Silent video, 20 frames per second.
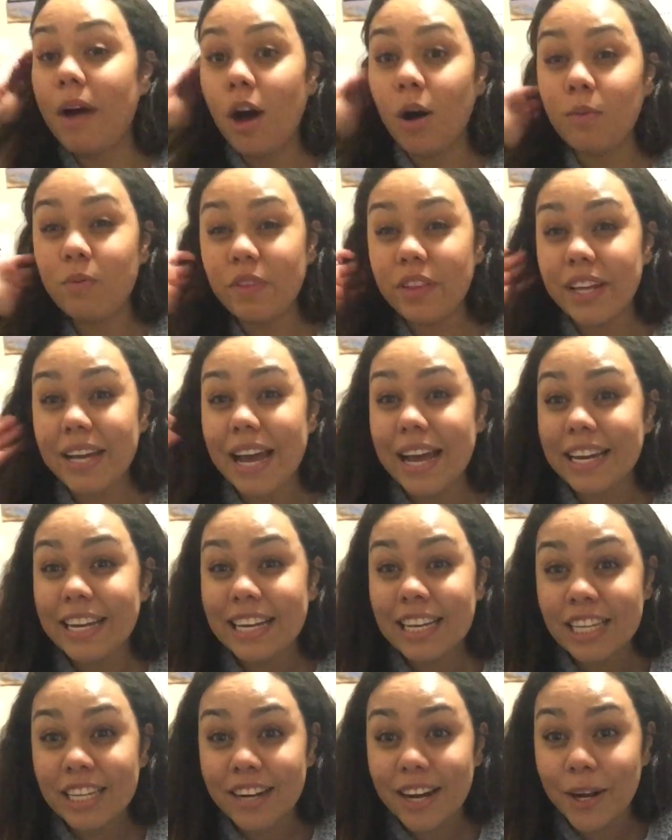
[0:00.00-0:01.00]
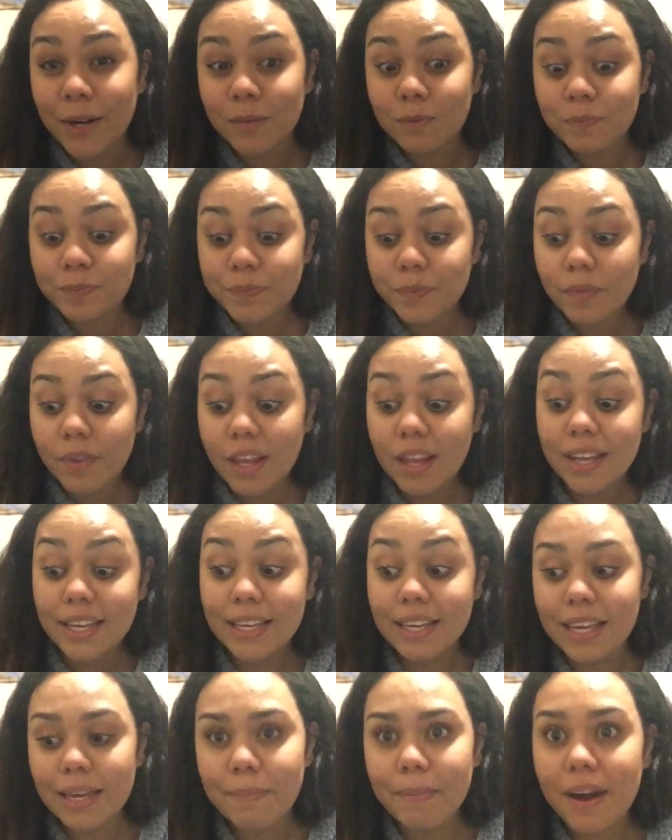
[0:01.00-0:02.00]
Hopefully I, you know,
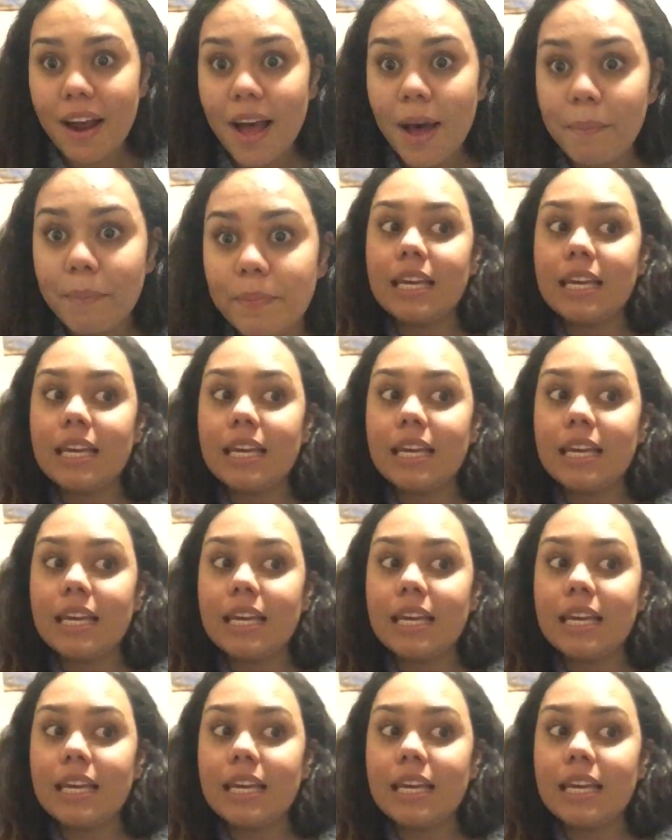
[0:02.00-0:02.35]
keep it up.